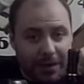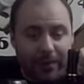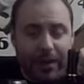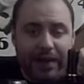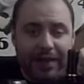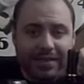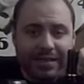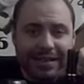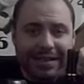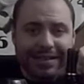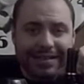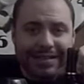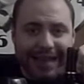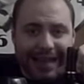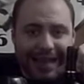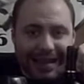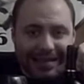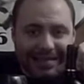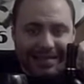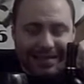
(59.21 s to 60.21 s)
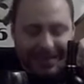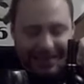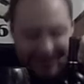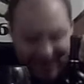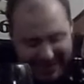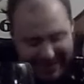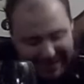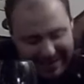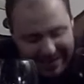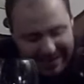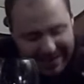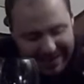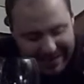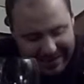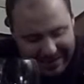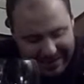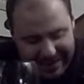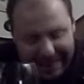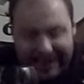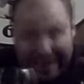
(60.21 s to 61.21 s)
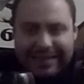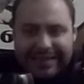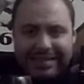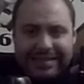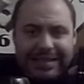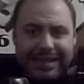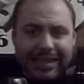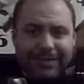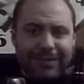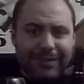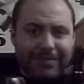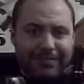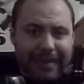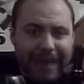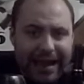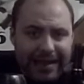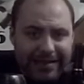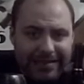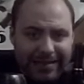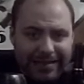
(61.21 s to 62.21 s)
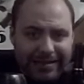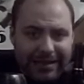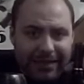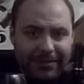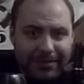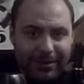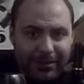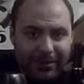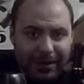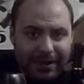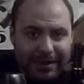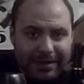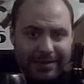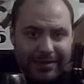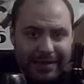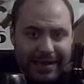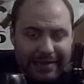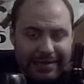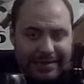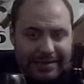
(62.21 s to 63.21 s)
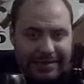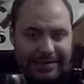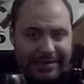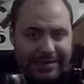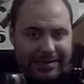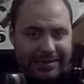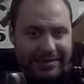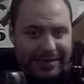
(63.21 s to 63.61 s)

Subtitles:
Then we're actually going to taste it and see if it matches up to what it says, because